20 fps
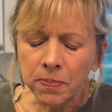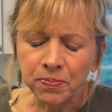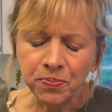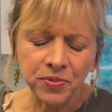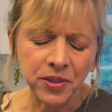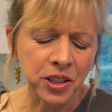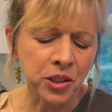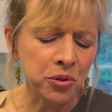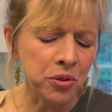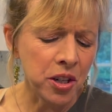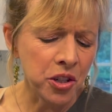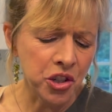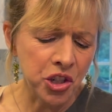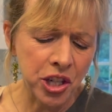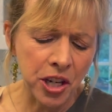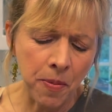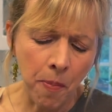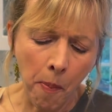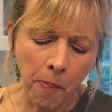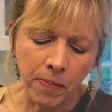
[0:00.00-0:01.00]
And
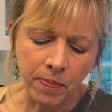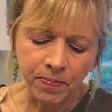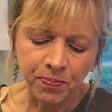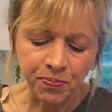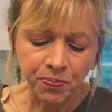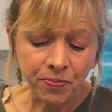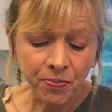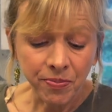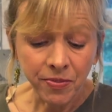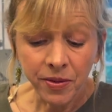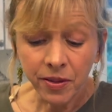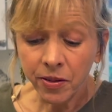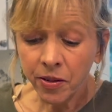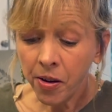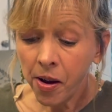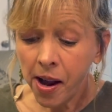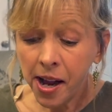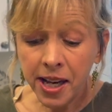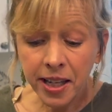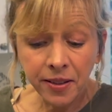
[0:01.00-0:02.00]
crunchy.
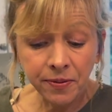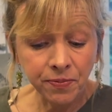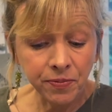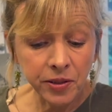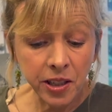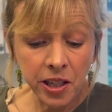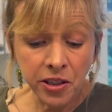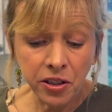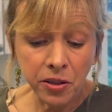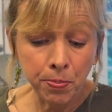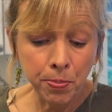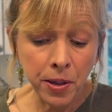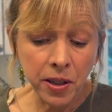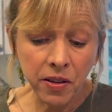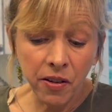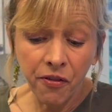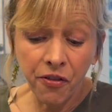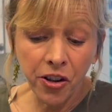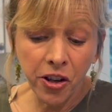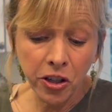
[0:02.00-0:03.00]
And it's
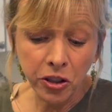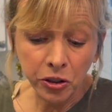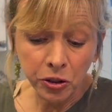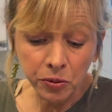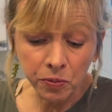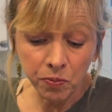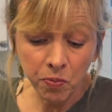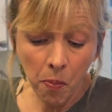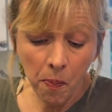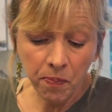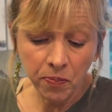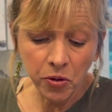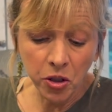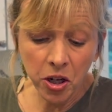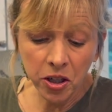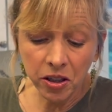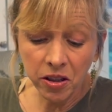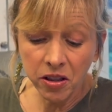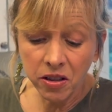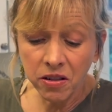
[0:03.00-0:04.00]
filled.
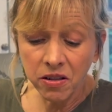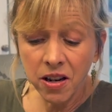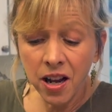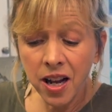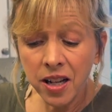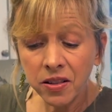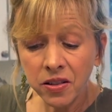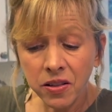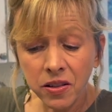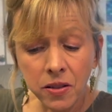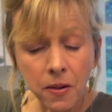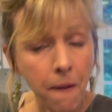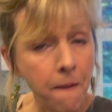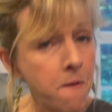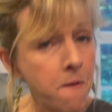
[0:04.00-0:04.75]
Look at the nuts,